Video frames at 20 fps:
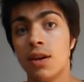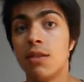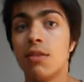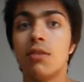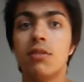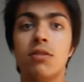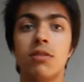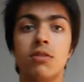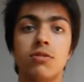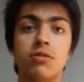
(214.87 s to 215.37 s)

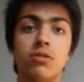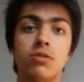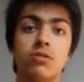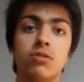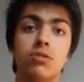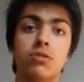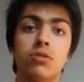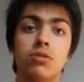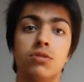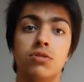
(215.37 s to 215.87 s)
Then it's
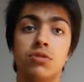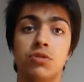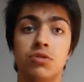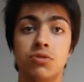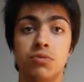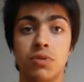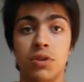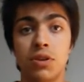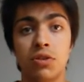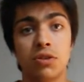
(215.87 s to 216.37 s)
also good to
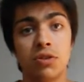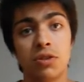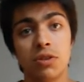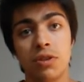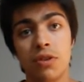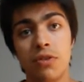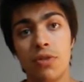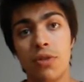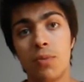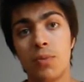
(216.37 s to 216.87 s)
stretch
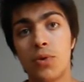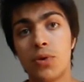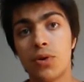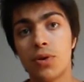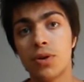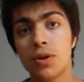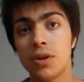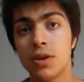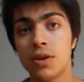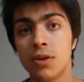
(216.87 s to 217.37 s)
in the
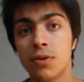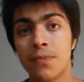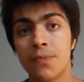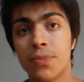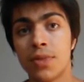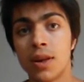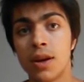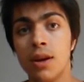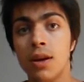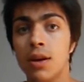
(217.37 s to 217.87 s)
morning
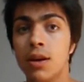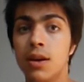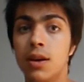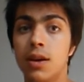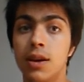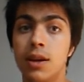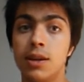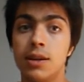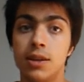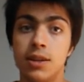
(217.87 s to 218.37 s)

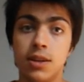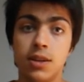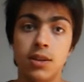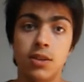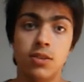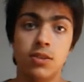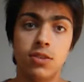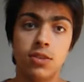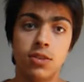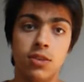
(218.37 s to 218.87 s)
and at
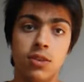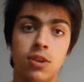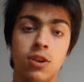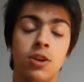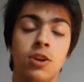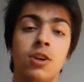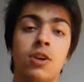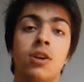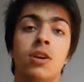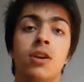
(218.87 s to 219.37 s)
night.
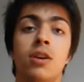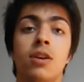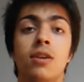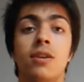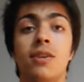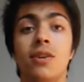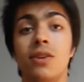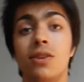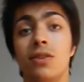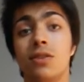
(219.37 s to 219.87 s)

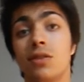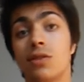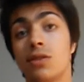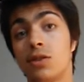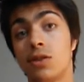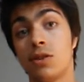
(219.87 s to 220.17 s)
And